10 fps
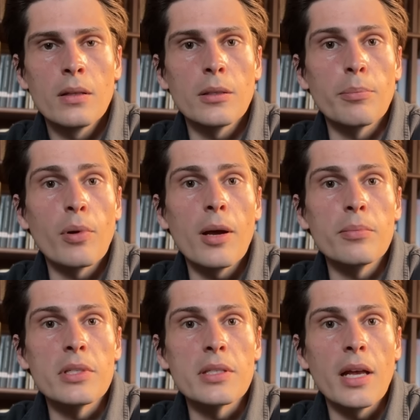the
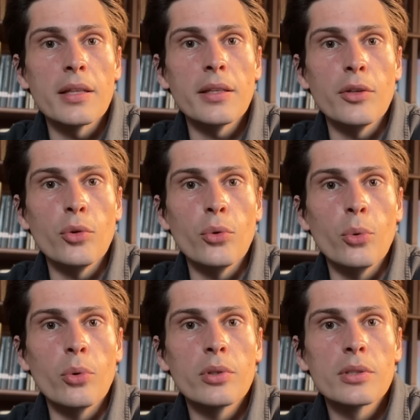problem is not that
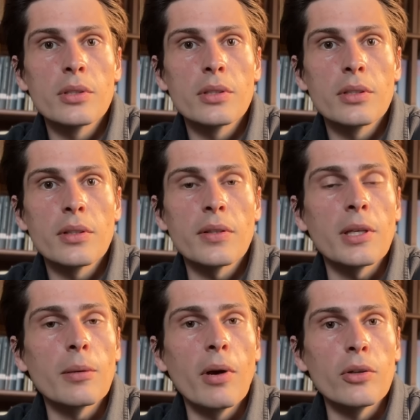you
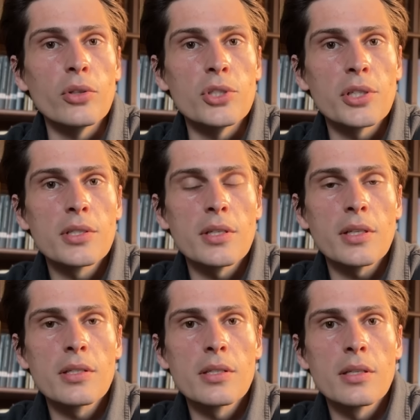think about
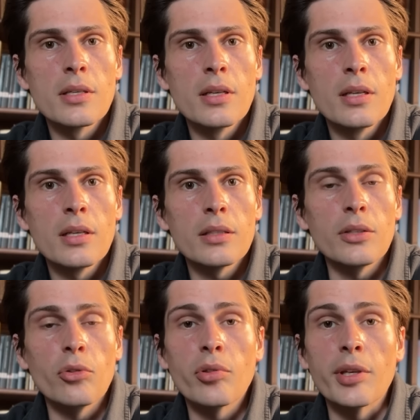logistics, that
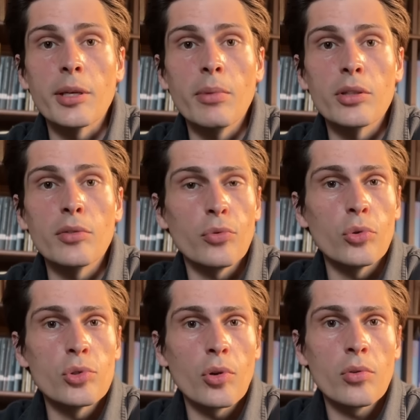you think about the
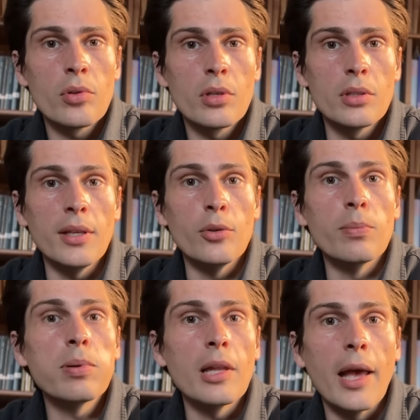future, that you
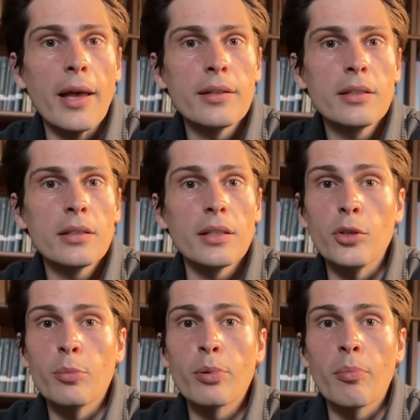plan, that
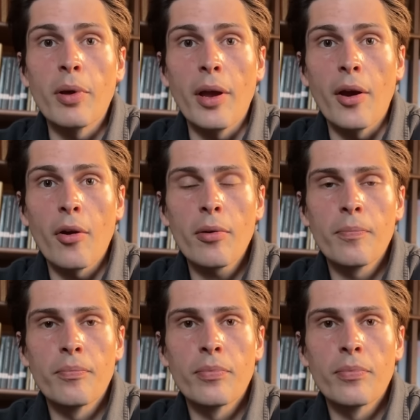you prepare,